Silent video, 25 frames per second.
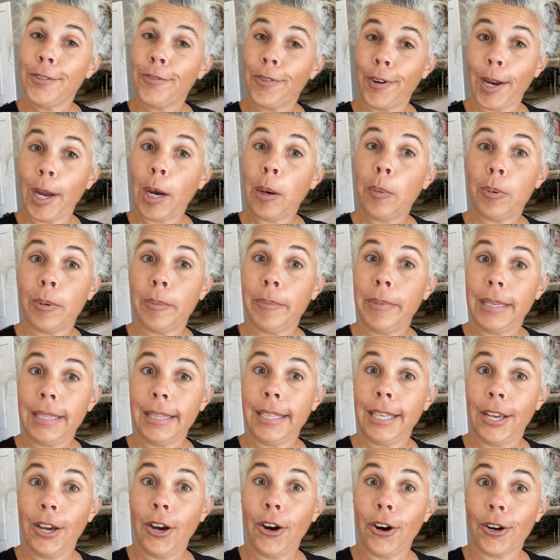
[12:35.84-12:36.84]
for helping me in
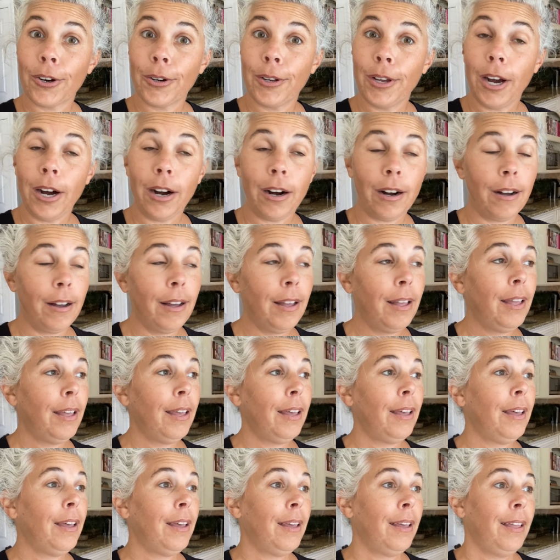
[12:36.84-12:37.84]
the yard, y'all.
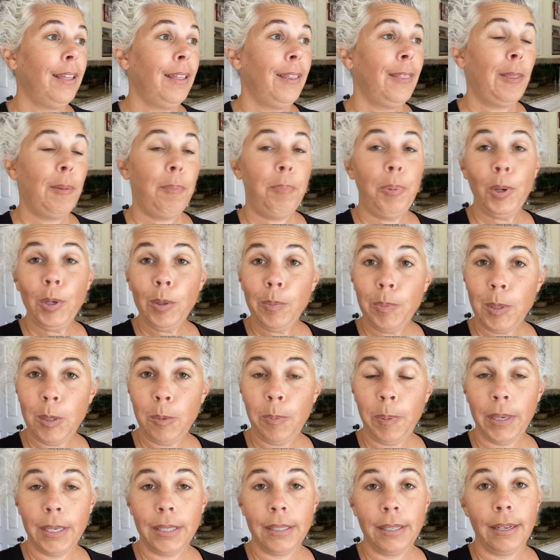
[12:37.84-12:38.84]
The poop is
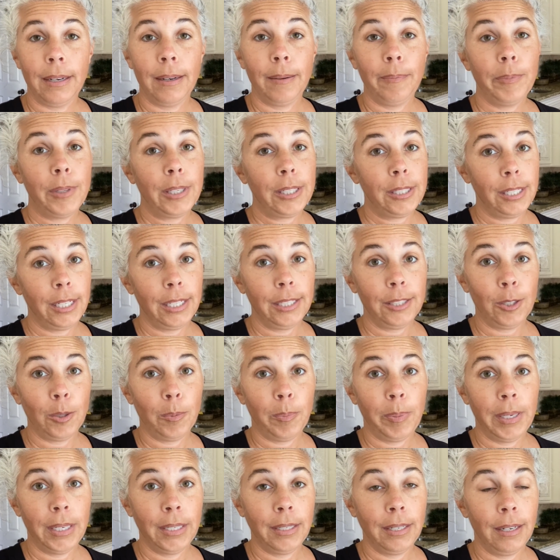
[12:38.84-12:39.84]
picked up, the sticks are
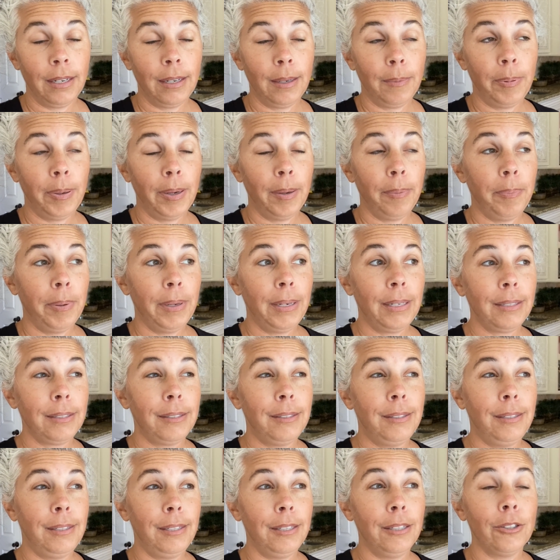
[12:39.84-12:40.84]
picked up, but
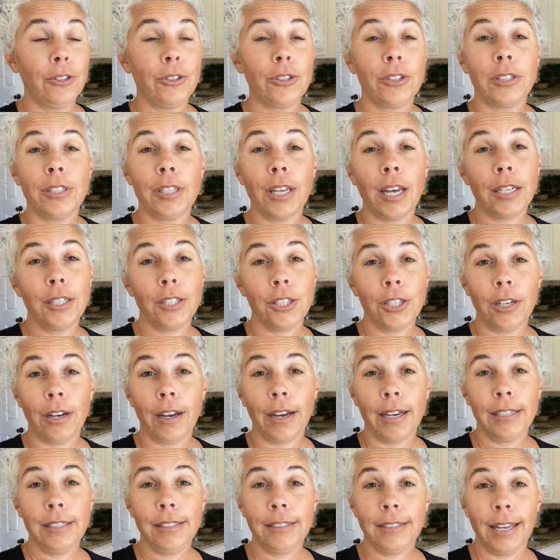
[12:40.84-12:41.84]
it's still such a
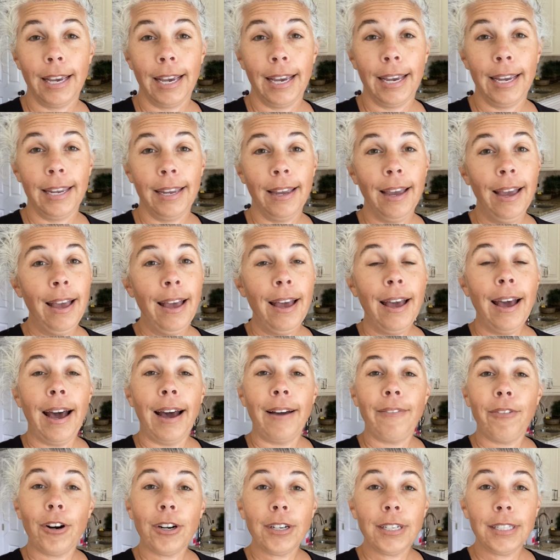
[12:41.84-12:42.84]
nice day.
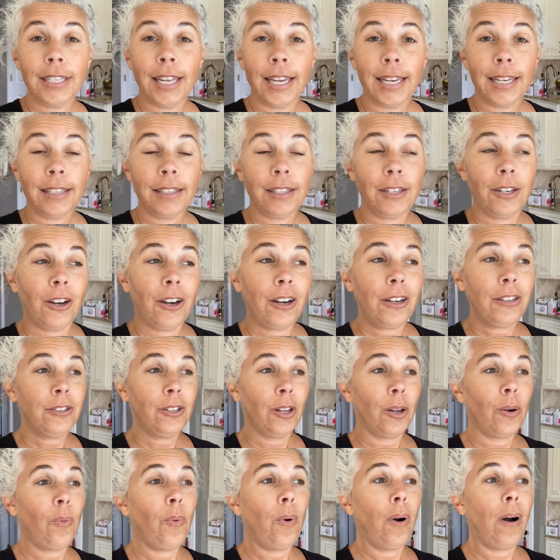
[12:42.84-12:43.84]
I've already taken the dogs
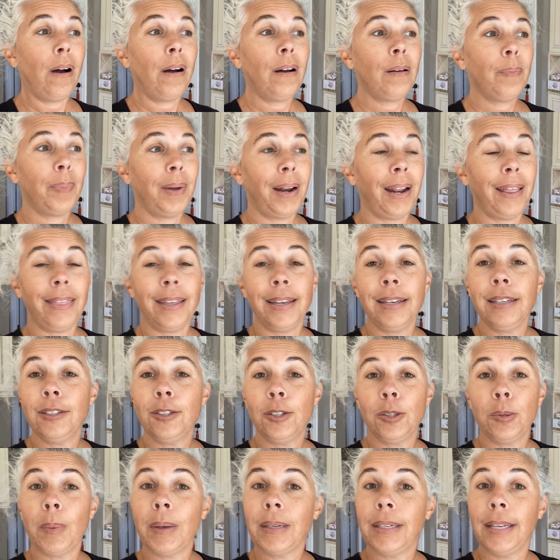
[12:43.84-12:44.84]
on a walk, but I think I
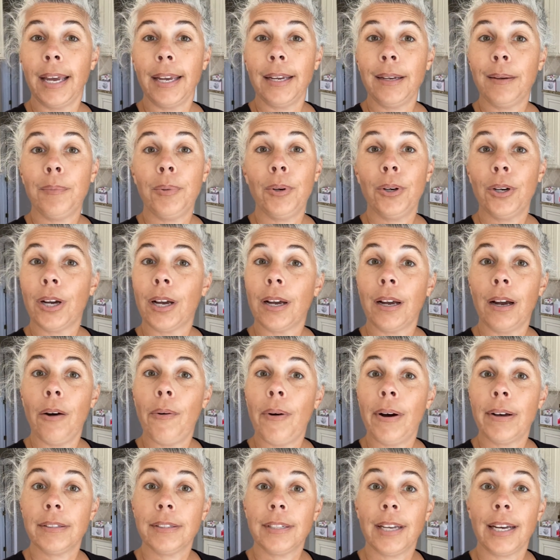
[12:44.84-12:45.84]
just may take a book and
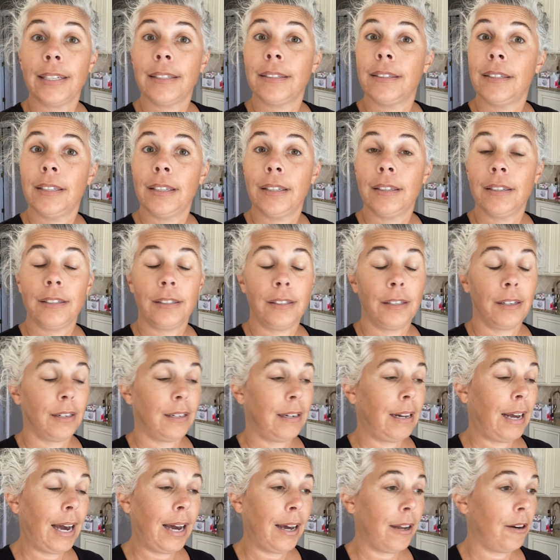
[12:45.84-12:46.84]
go outside and sit in the
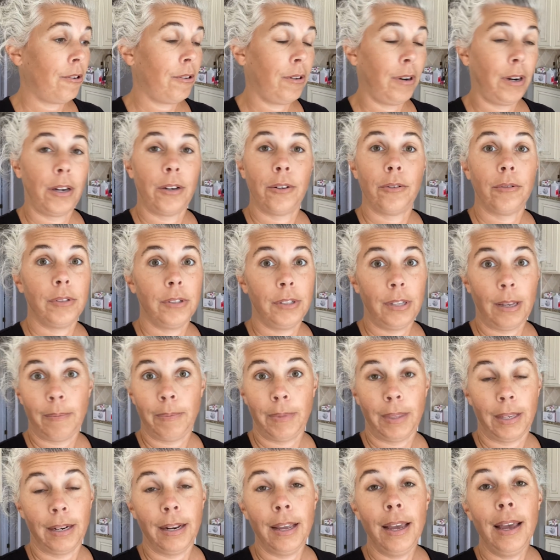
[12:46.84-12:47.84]
sun. I don't know,
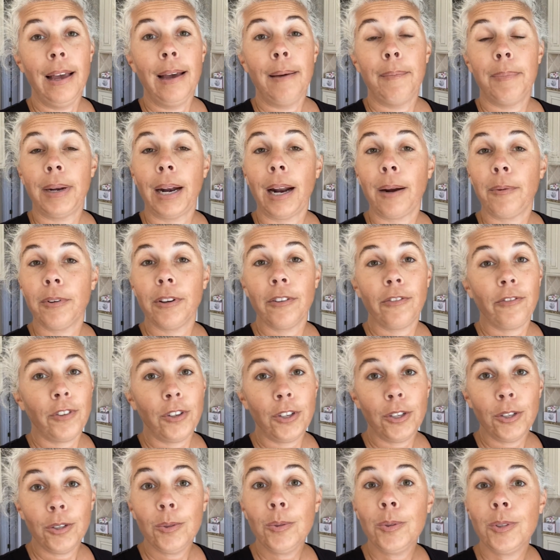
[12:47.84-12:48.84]
something, but I
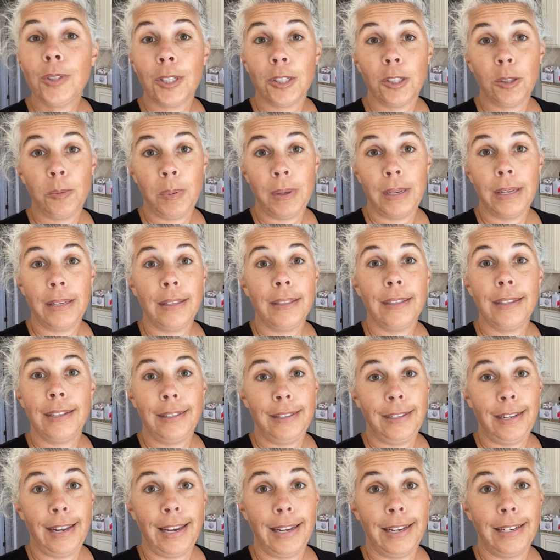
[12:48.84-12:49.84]
refuse to spend
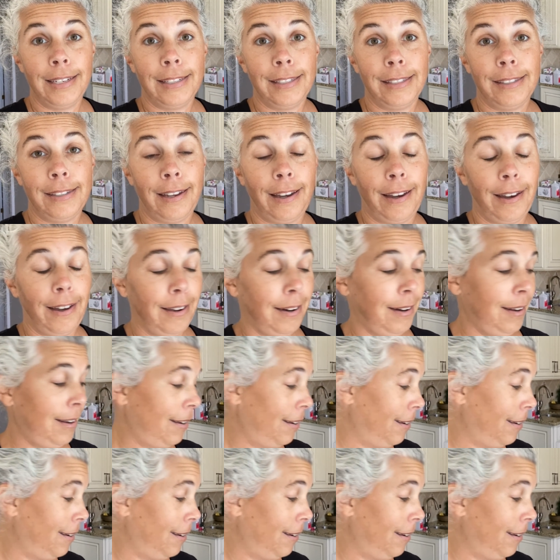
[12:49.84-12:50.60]
this day inside.